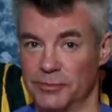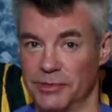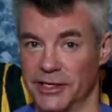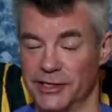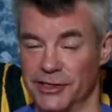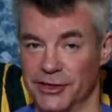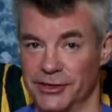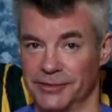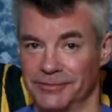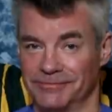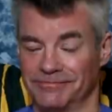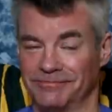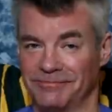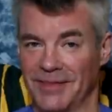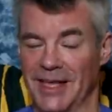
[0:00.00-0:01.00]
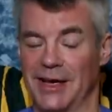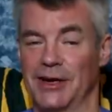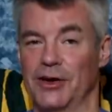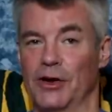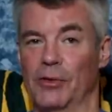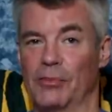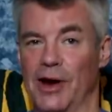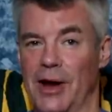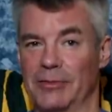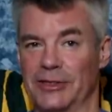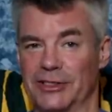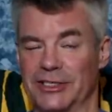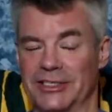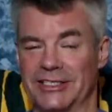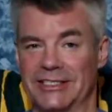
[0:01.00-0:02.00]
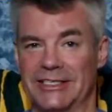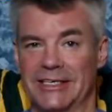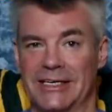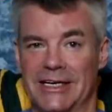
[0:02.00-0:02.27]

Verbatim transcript: picture. No promises.